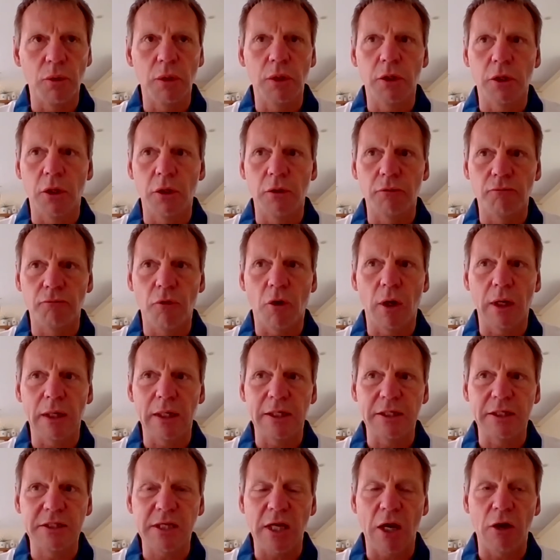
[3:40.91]
and
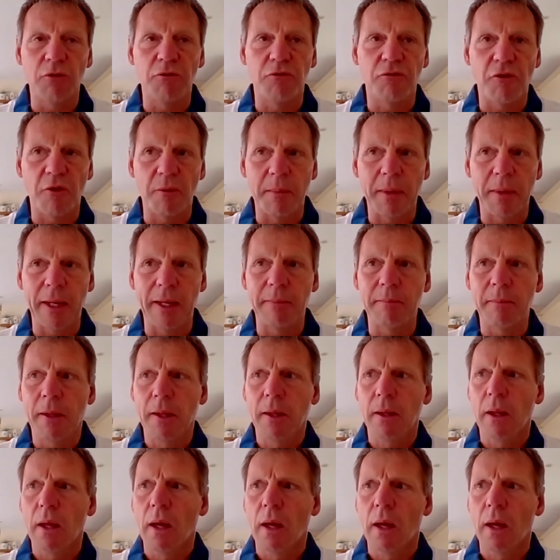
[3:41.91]
rightly so from him.